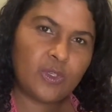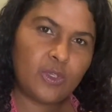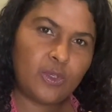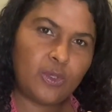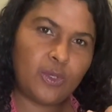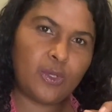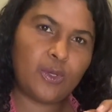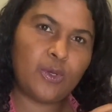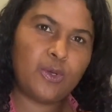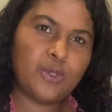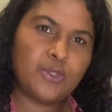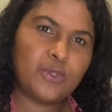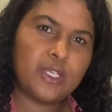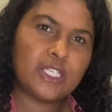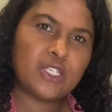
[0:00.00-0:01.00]
You don't go
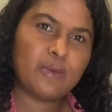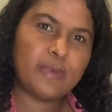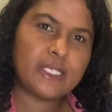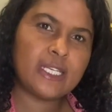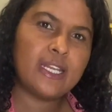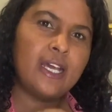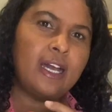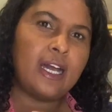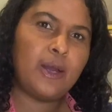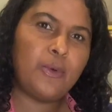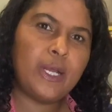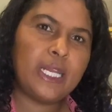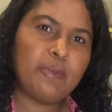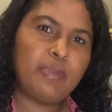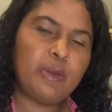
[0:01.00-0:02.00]
to the shop and say, I
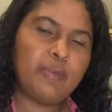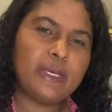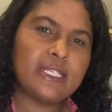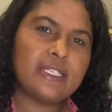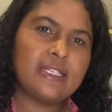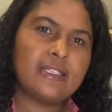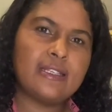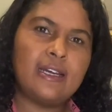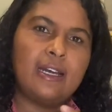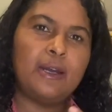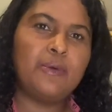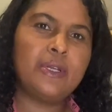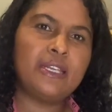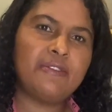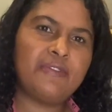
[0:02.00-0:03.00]
want a paper scissor, I
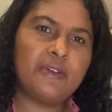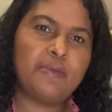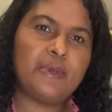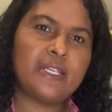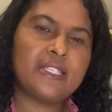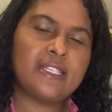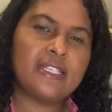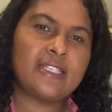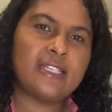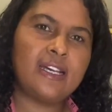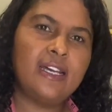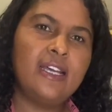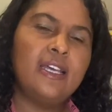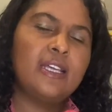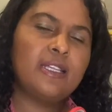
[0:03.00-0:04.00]
want a fabric scissor.
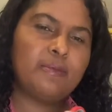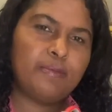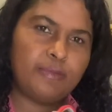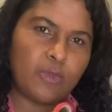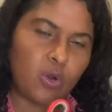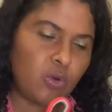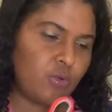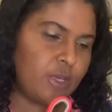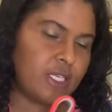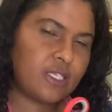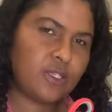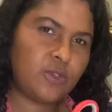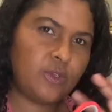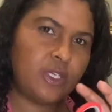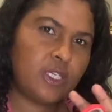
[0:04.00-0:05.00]

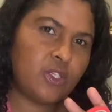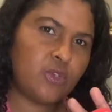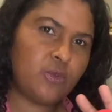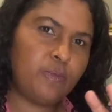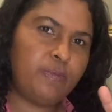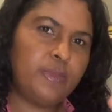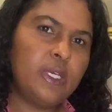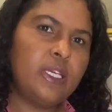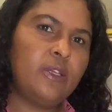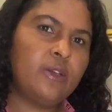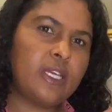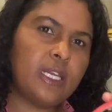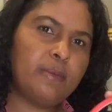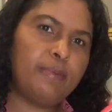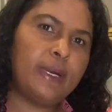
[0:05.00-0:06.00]
Always you need to, you
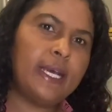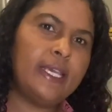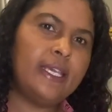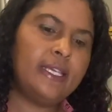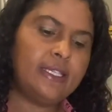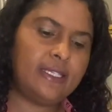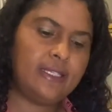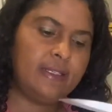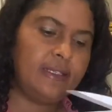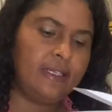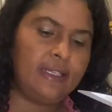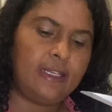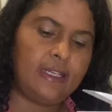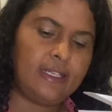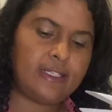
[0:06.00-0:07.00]
can buy it.
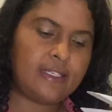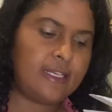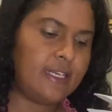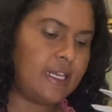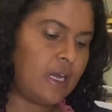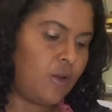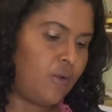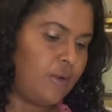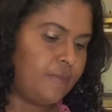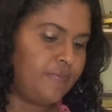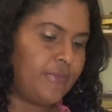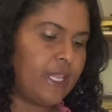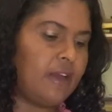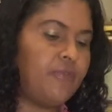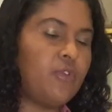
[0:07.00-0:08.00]
Let's say now
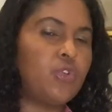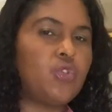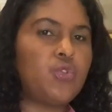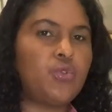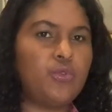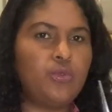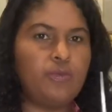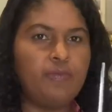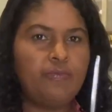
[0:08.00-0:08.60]
I've got two.